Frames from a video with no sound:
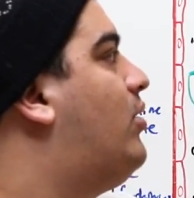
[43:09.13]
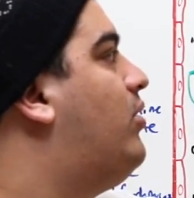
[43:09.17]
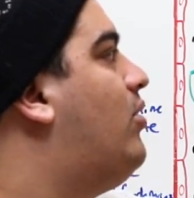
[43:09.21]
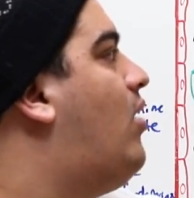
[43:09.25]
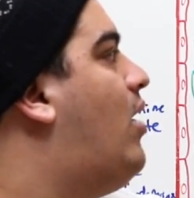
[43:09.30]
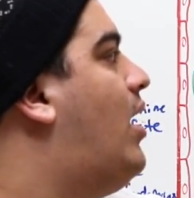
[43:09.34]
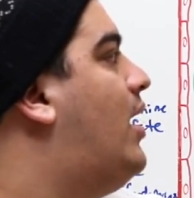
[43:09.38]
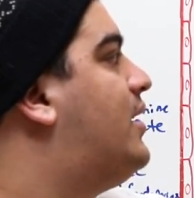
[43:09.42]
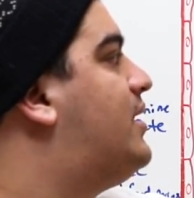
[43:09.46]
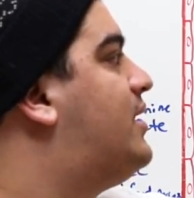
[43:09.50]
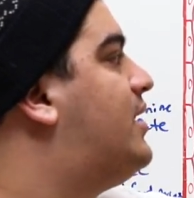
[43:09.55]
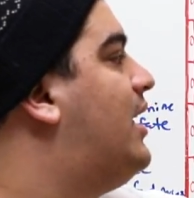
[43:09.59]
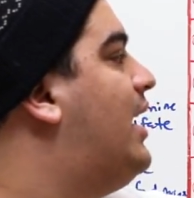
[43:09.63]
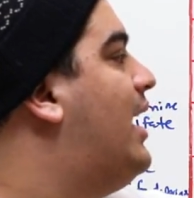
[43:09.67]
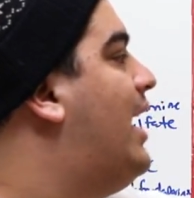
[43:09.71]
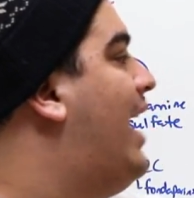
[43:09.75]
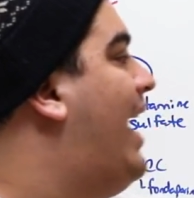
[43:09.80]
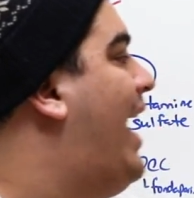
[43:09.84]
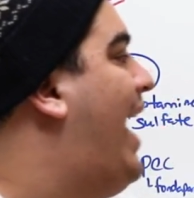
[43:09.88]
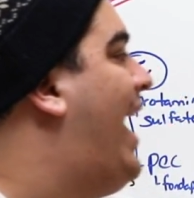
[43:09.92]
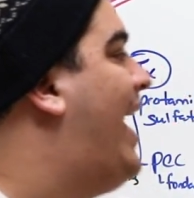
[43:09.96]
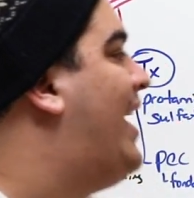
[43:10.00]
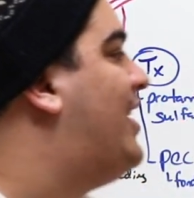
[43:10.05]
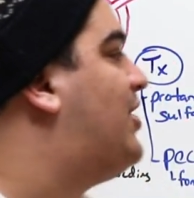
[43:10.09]
clots
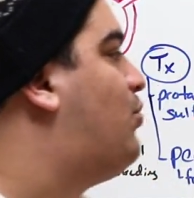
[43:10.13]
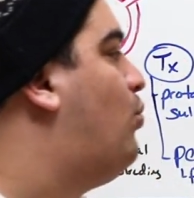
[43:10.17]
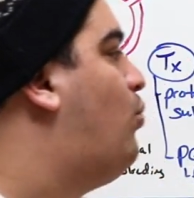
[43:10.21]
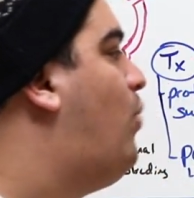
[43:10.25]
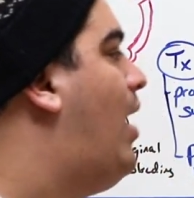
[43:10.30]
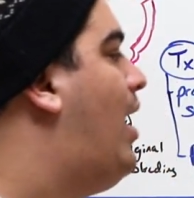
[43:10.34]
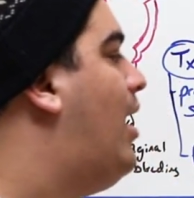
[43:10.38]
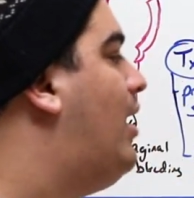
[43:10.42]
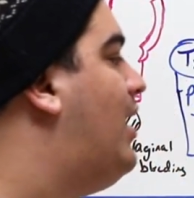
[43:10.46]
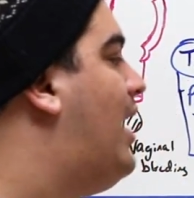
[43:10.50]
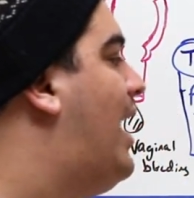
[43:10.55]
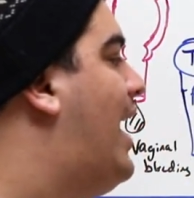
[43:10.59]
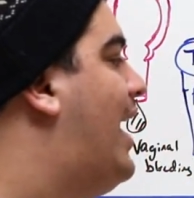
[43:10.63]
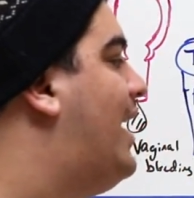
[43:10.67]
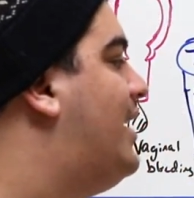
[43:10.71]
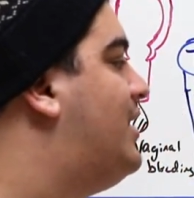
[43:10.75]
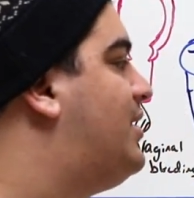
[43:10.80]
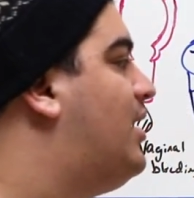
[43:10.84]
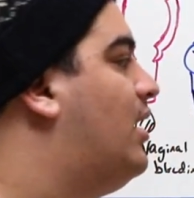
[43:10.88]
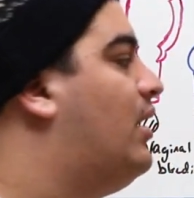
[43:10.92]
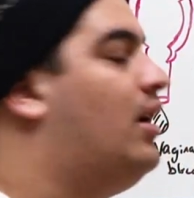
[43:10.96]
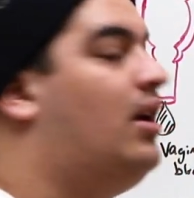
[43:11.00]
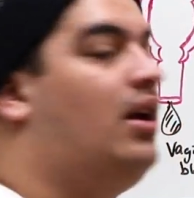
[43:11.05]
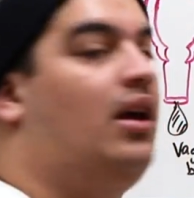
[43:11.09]
as well
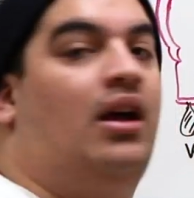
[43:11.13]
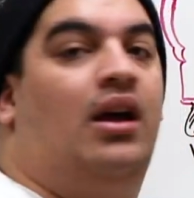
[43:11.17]
as